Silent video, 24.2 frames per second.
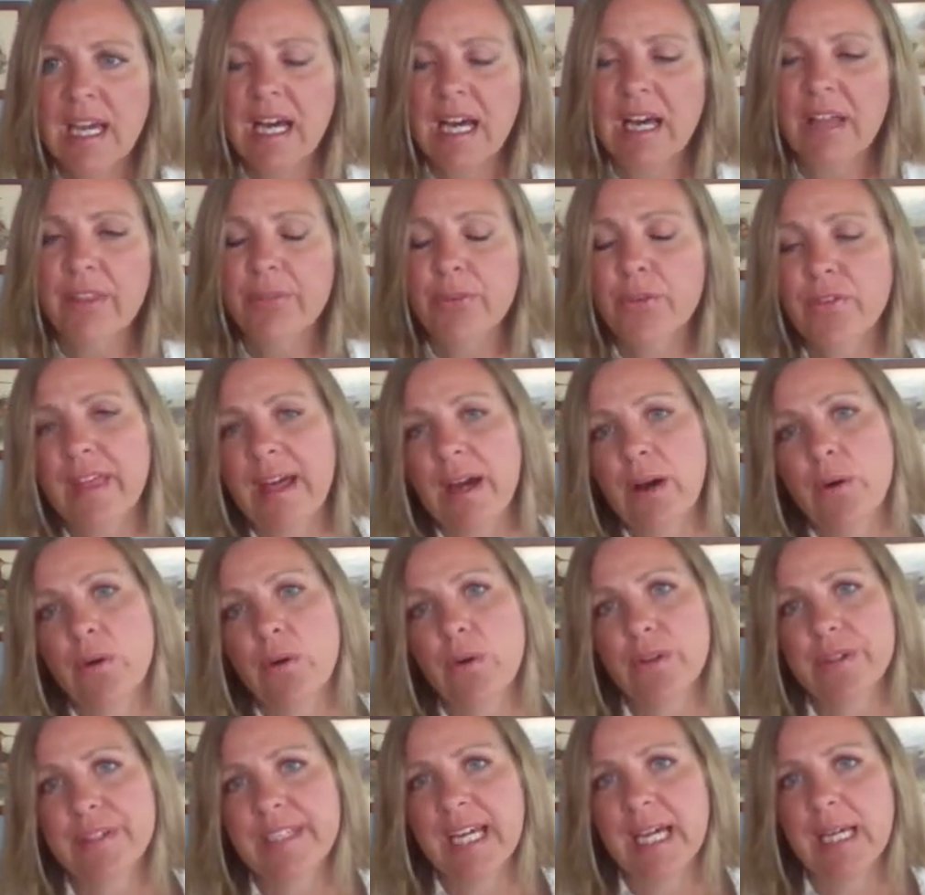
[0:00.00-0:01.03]
Uh, through that
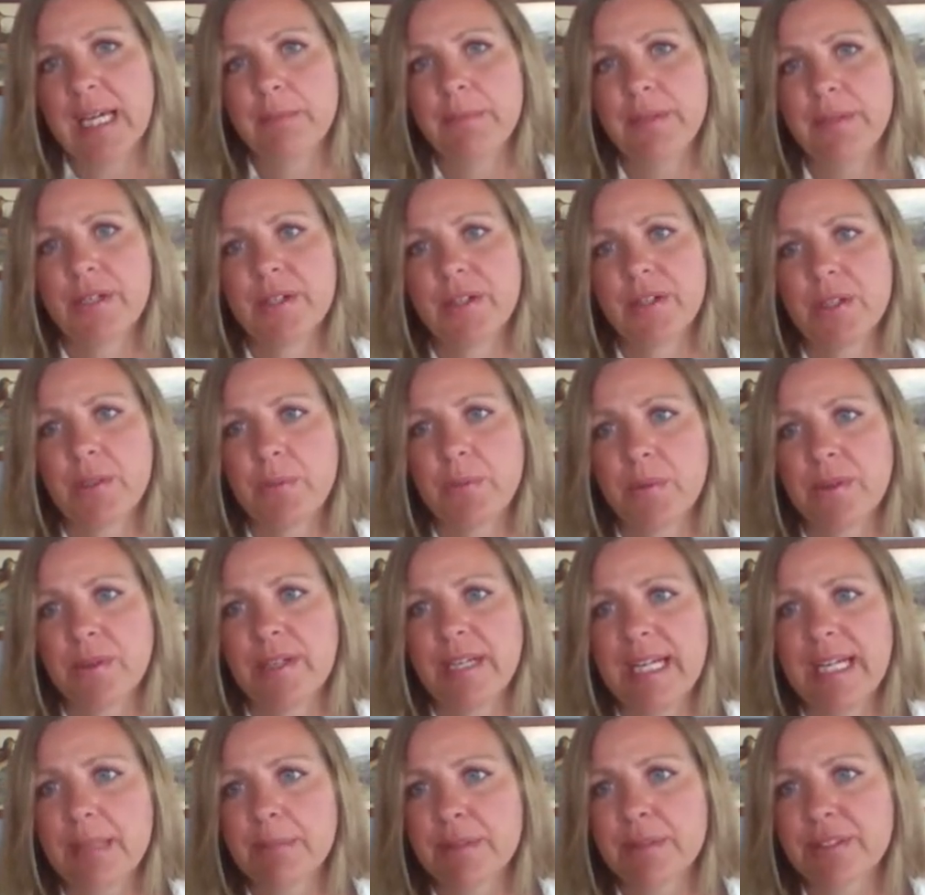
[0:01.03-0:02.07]
whole time period, we were
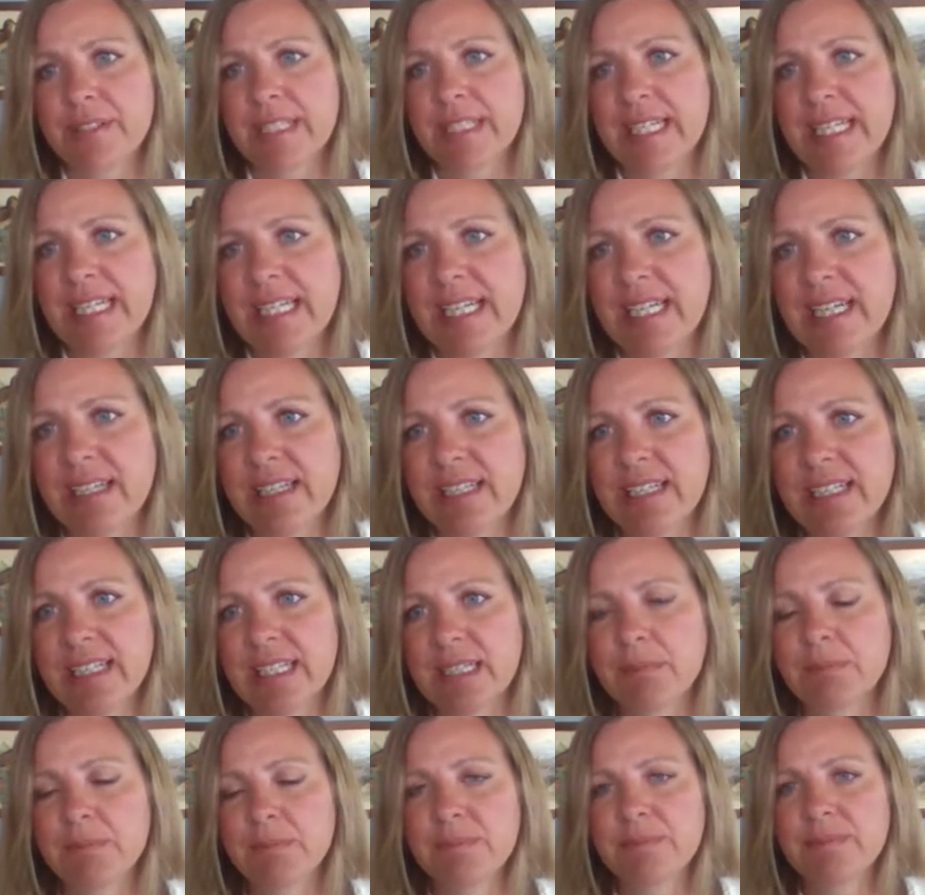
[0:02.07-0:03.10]
able to
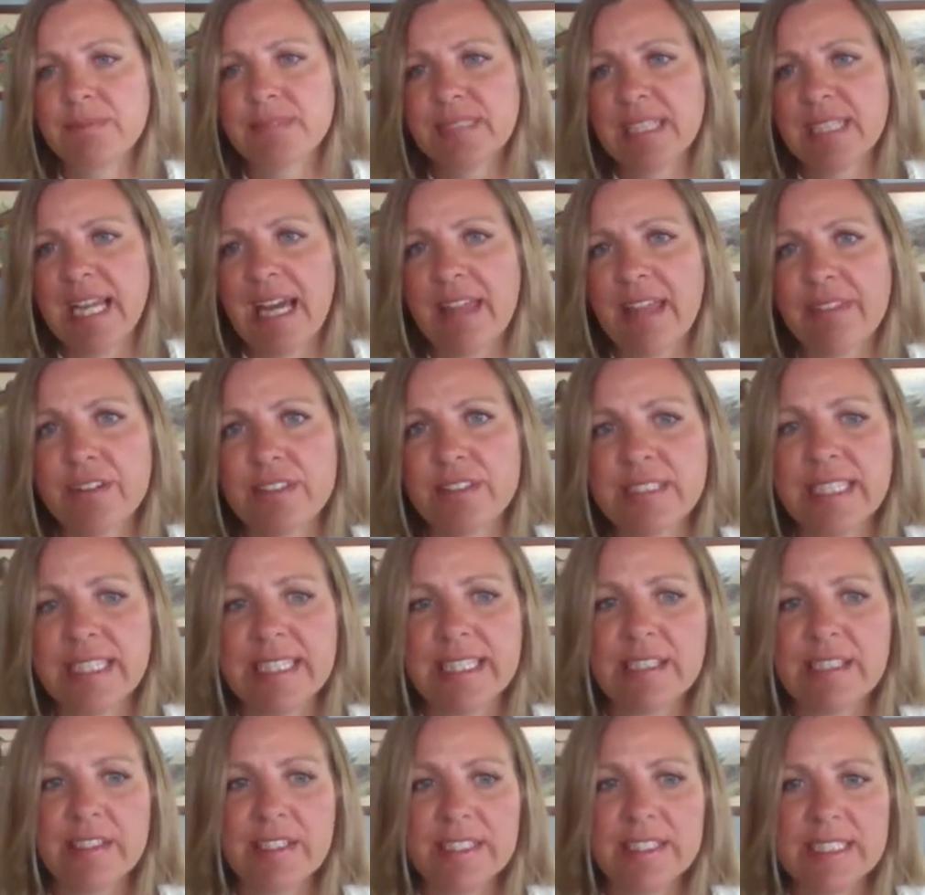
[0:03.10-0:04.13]
com- gather
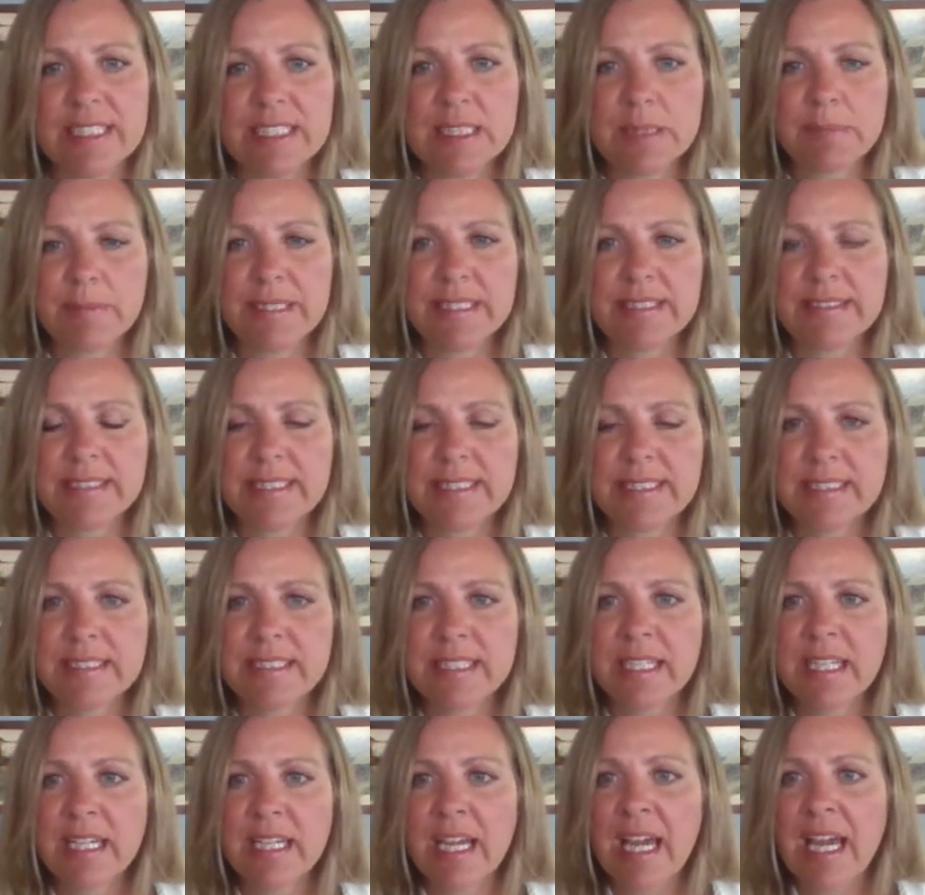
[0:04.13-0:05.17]
data on the species
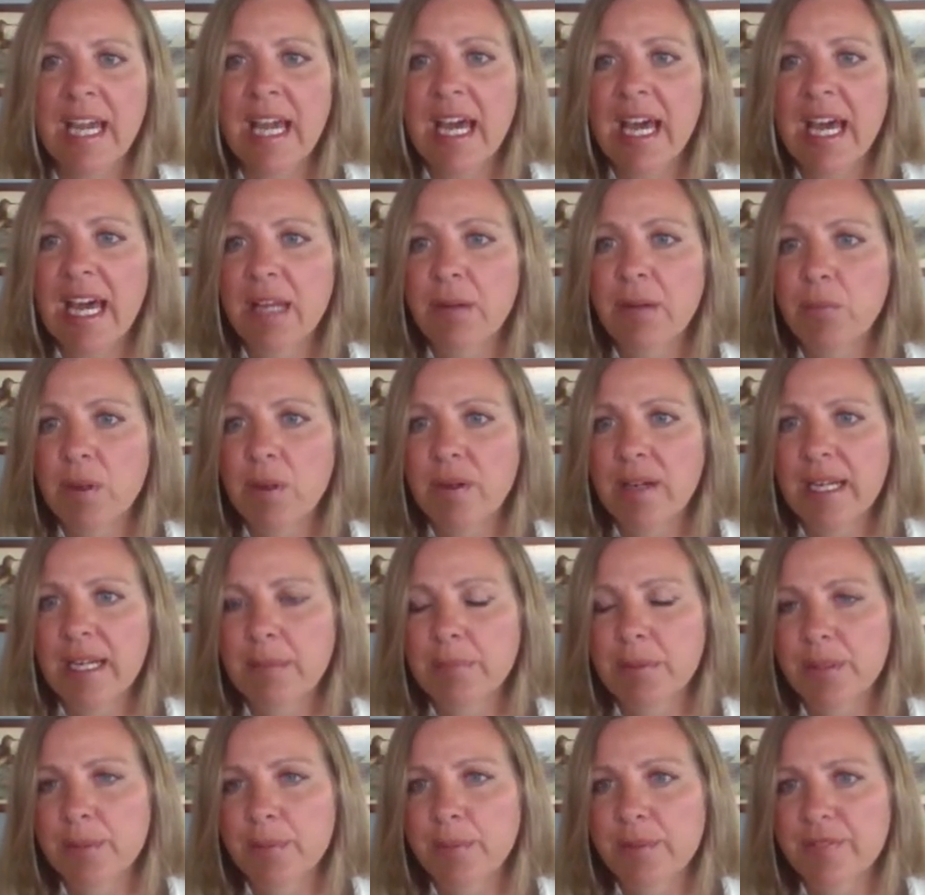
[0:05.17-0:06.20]
and we were
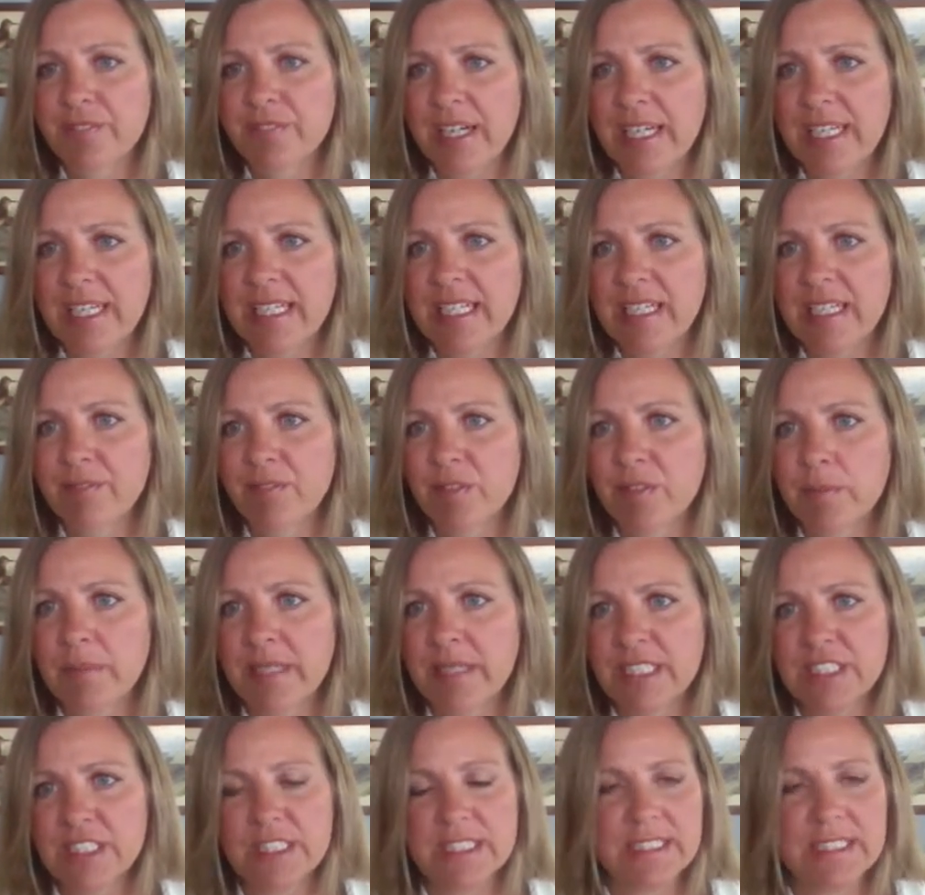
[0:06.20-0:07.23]
able to provide
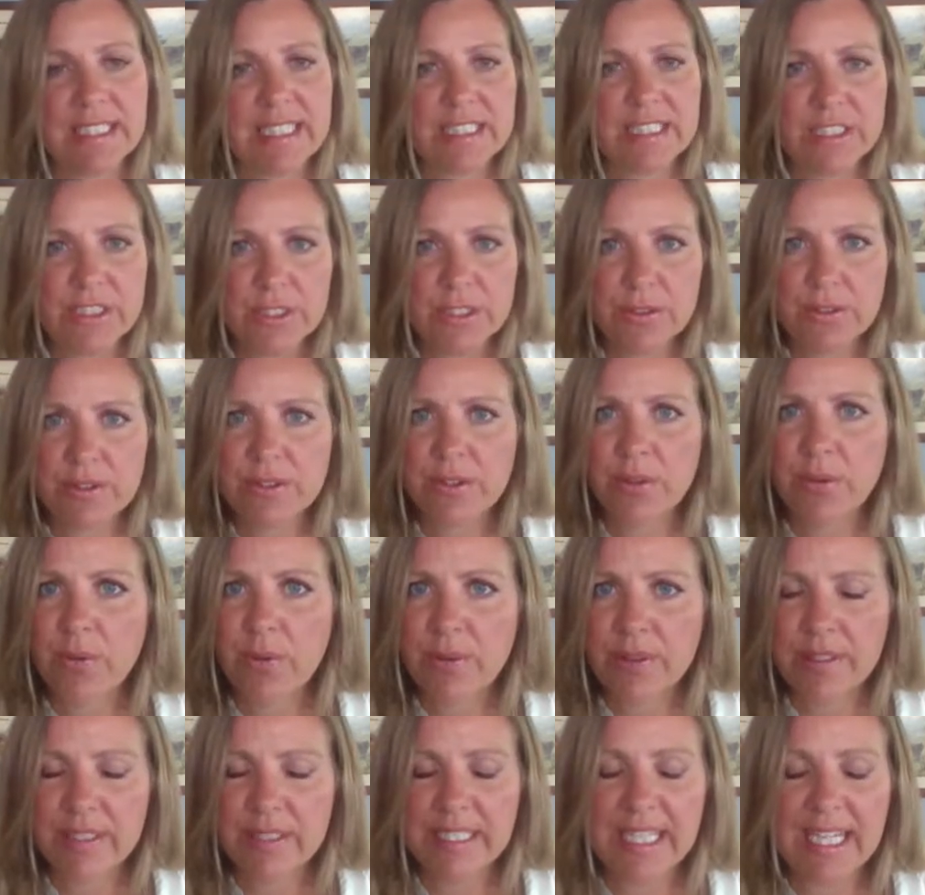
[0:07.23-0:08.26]
information that showed
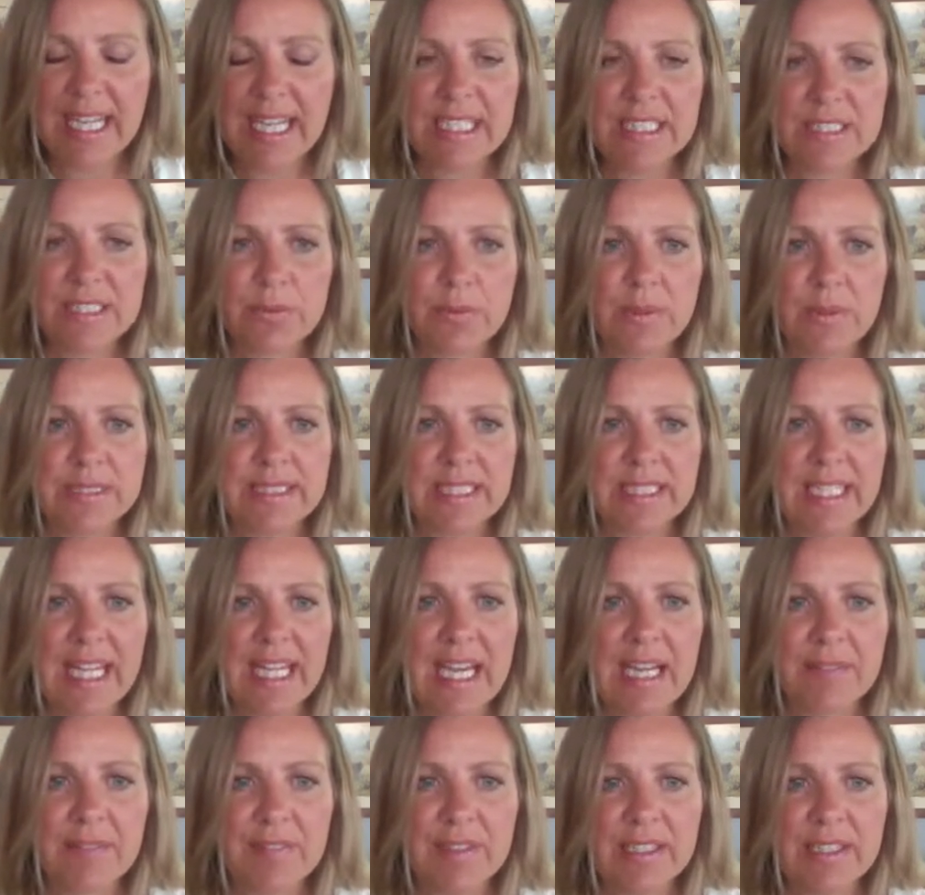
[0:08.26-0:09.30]
oil and gas wasn't
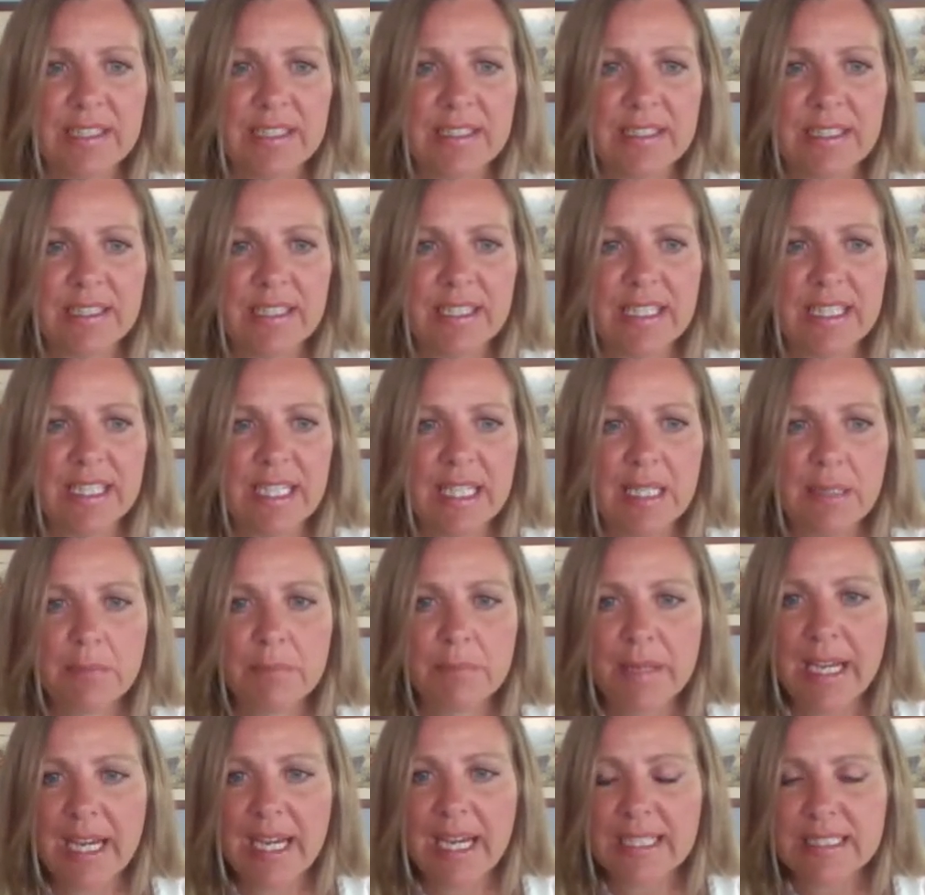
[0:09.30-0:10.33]
having an
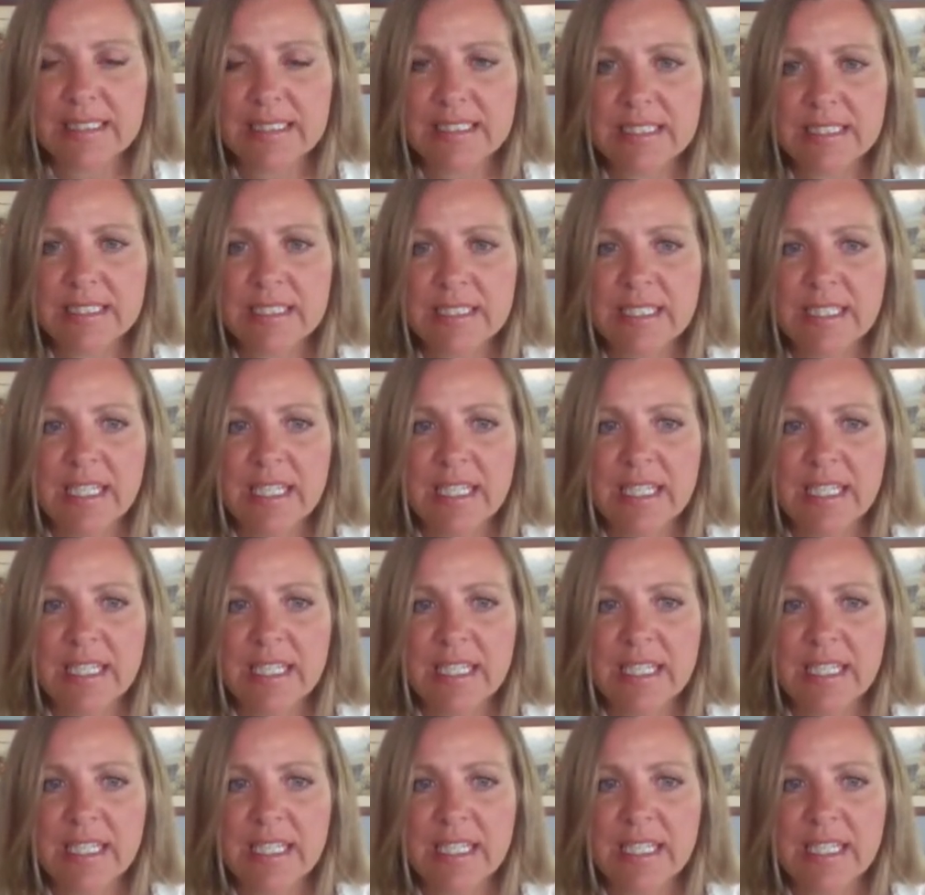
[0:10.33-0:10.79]
impact.